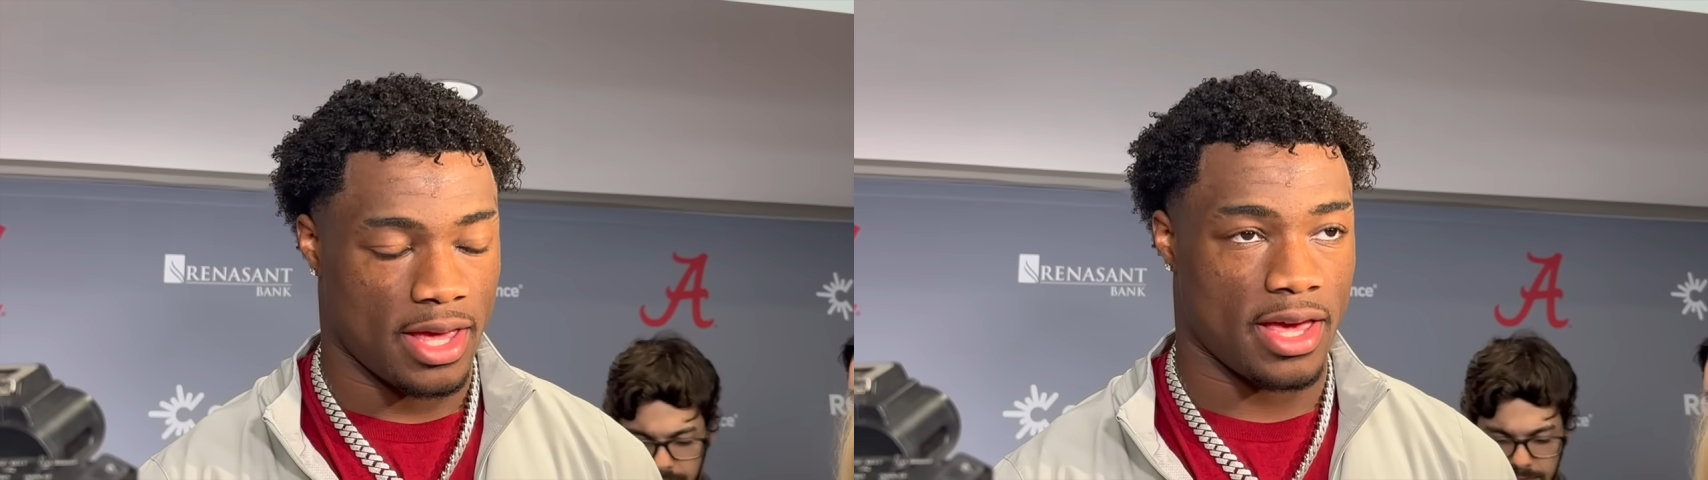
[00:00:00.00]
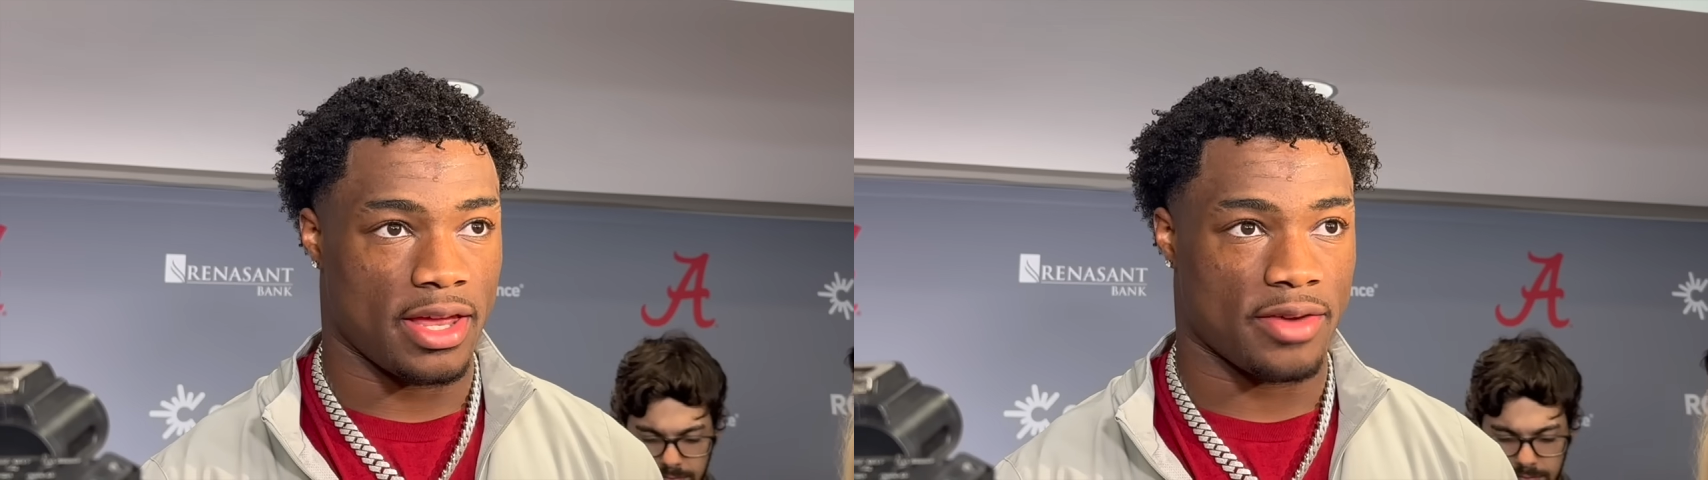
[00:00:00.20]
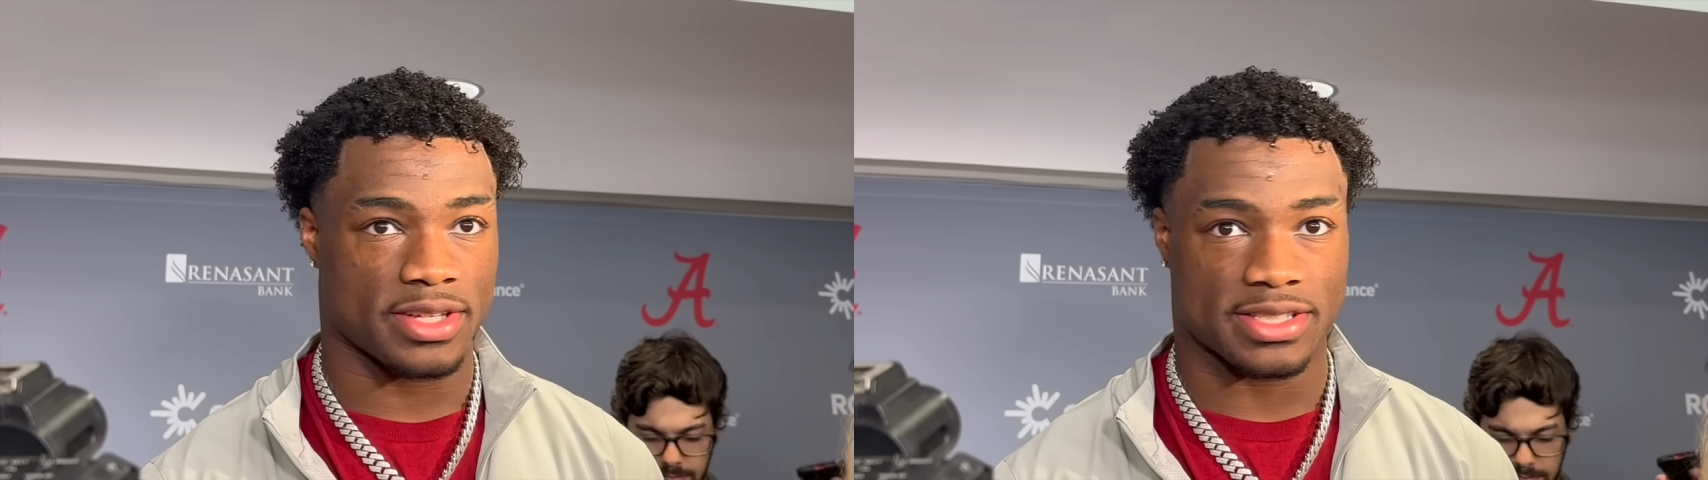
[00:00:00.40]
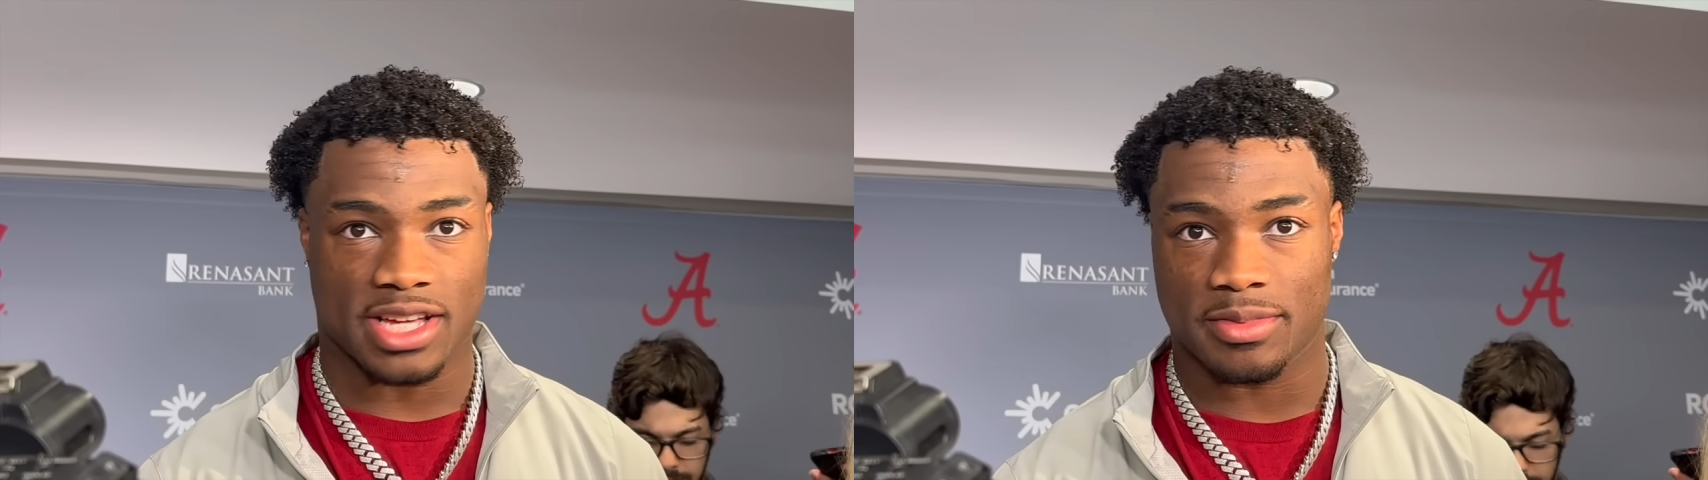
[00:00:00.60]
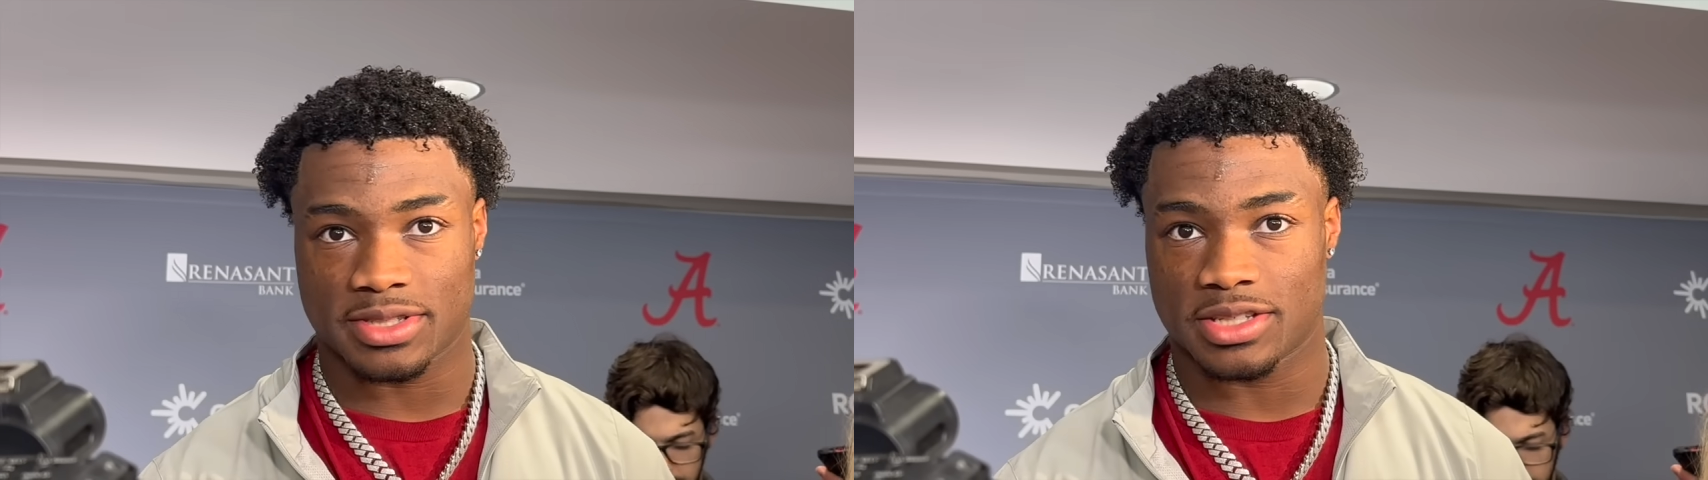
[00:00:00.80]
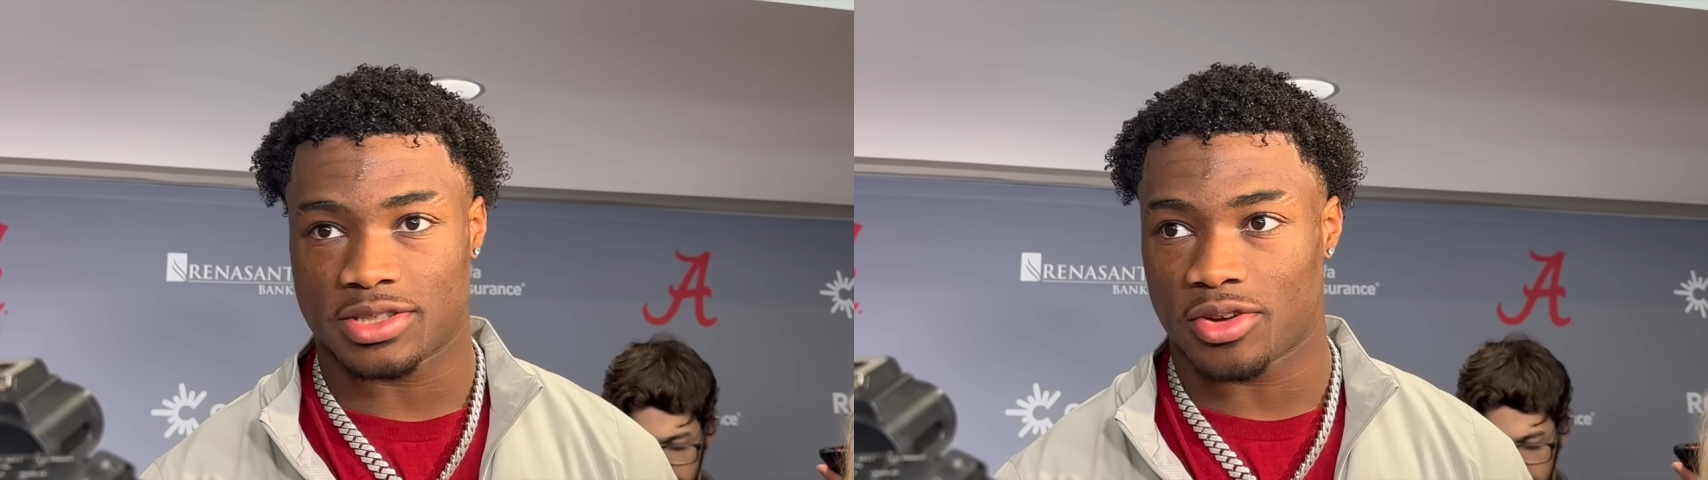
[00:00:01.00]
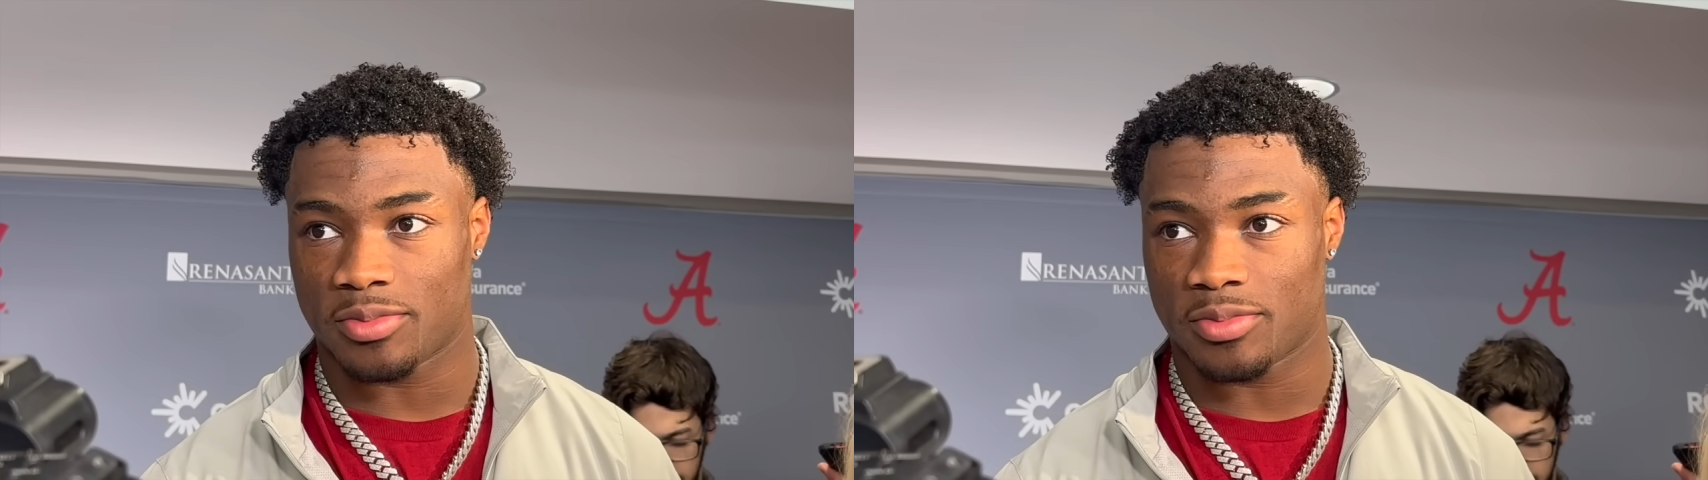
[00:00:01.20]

And if the assignment said throw